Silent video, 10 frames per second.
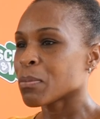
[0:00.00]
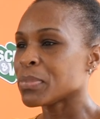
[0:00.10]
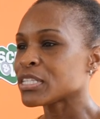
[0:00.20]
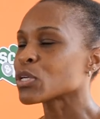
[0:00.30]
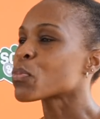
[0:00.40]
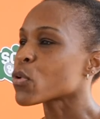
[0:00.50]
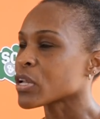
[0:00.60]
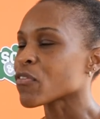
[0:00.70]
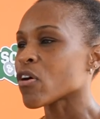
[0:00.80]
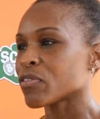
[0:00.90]
be
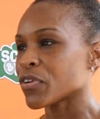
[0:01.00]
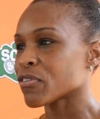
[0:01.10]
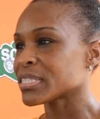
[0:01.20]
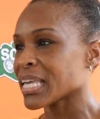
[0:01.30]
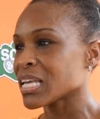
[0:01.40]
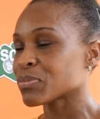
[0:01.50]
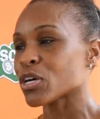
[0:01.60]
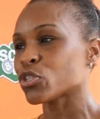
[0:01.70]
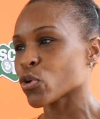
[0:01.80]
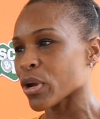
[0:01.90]
supportive of the various games
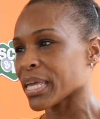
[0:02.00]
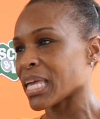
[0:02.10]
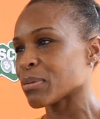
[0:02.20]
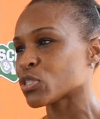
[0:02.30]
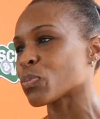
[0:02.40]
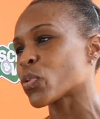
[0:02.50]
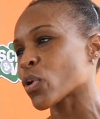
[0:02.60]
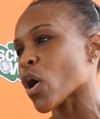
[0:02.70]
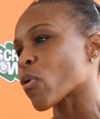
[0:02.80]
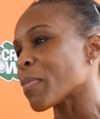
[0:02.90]
because, you know, our games
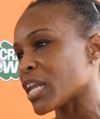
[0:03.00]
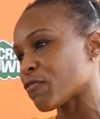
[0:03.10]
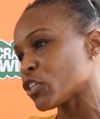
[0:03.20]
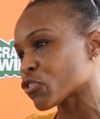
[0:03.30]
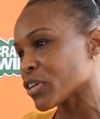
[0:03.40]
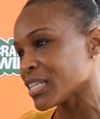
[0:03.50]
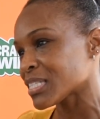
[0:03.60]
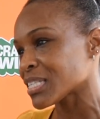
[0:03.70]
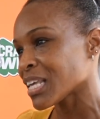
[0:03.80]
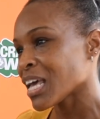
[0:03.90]
support our
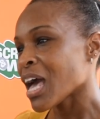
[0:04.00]
beneficiaries,